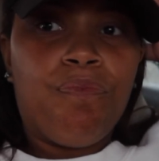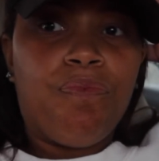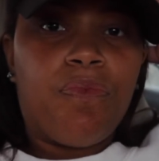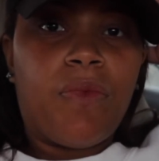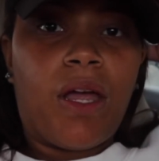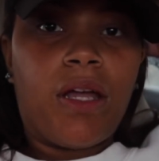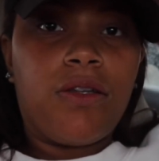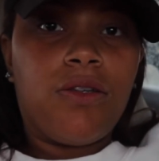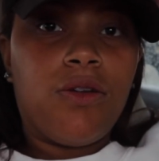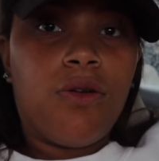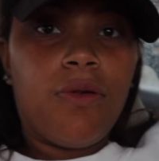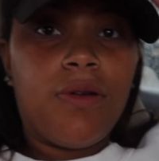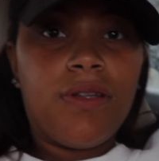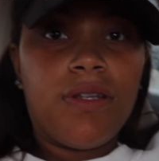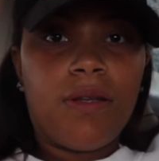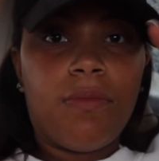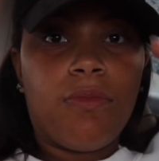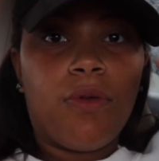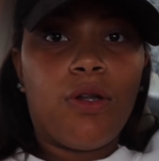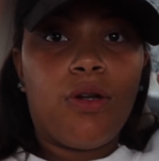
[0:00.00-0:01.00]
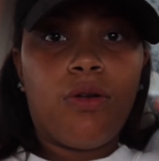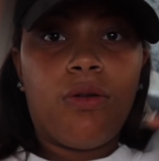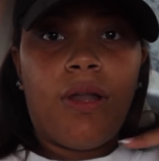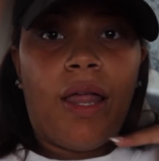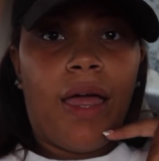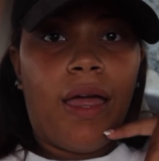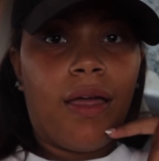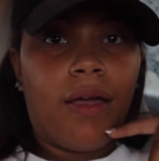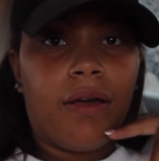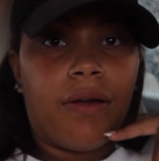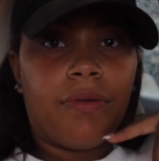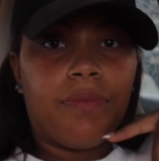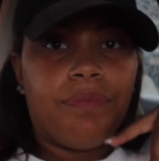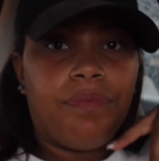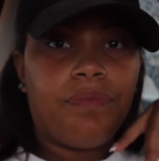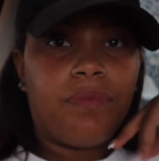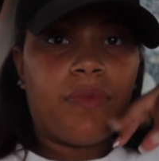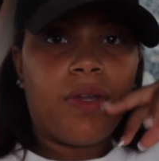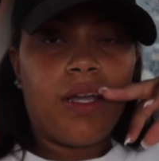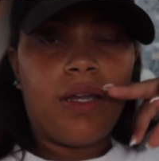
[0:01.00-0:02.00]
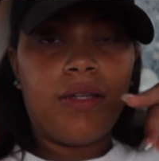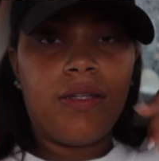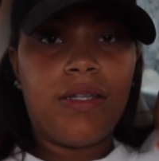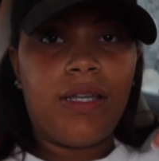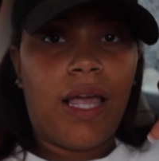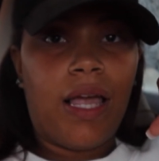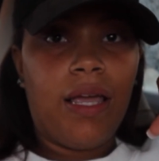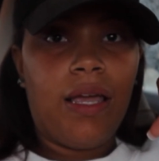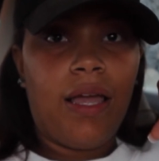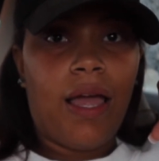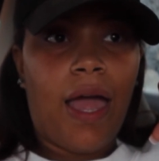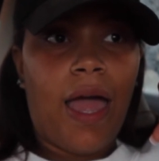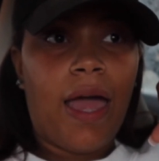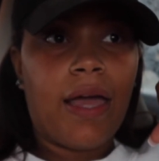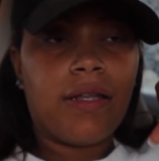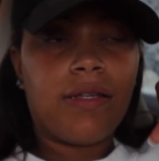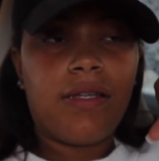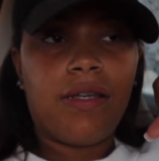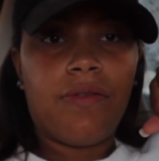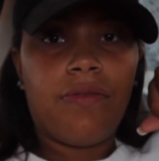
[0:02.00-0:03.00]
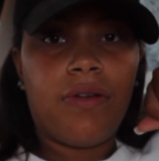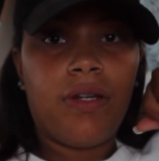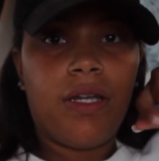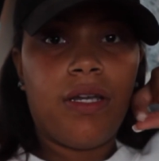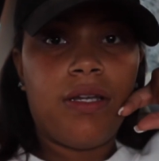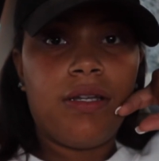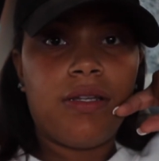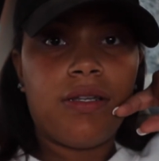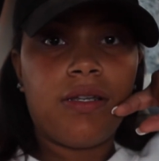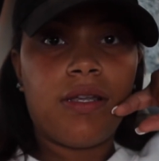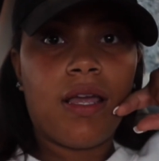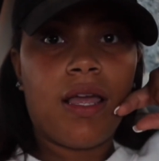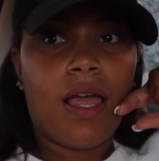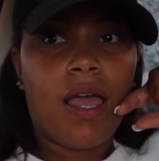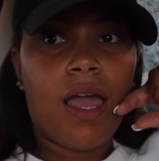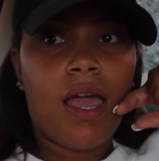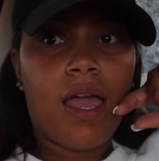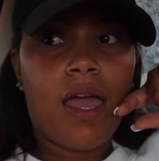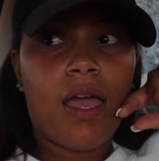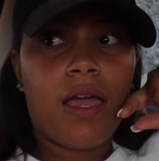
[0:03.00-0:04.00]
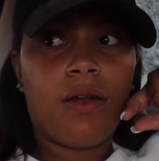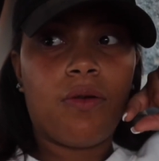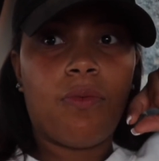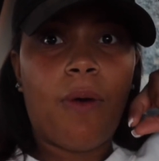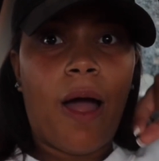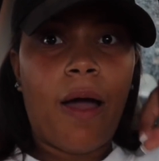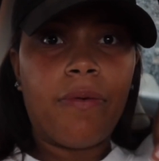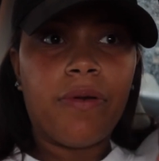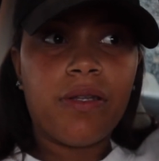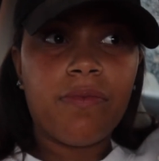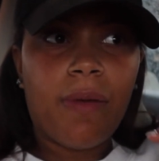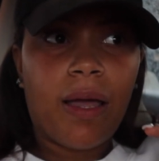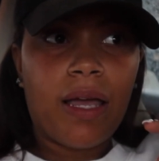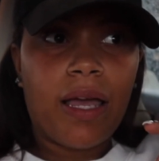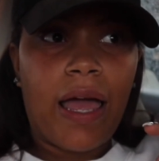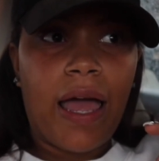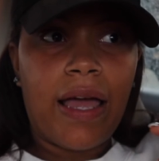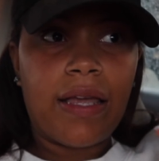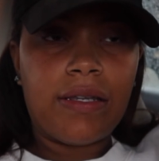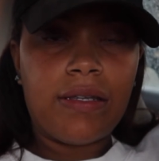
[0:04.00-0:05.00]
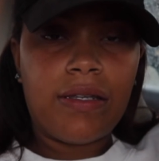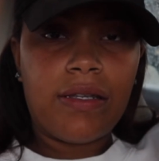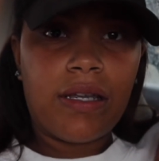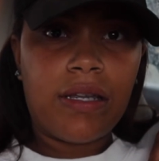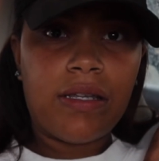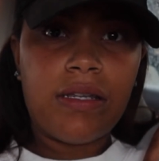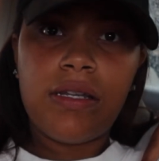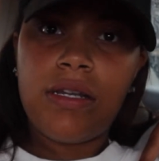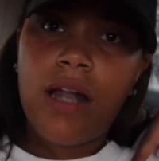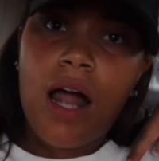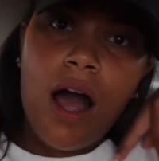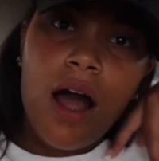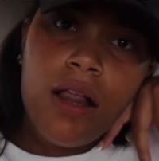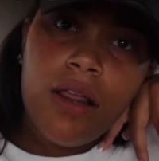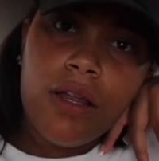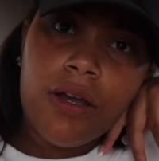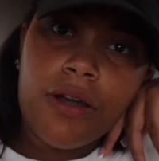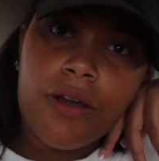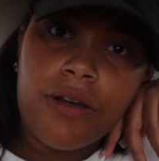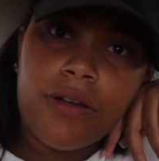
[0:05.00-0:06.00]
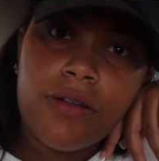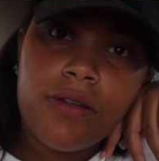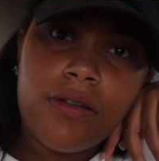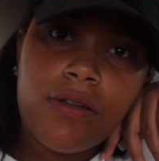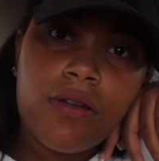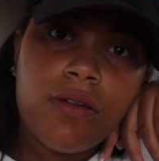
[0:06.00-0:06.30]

like doing some little like date activities, and why was my gas $60?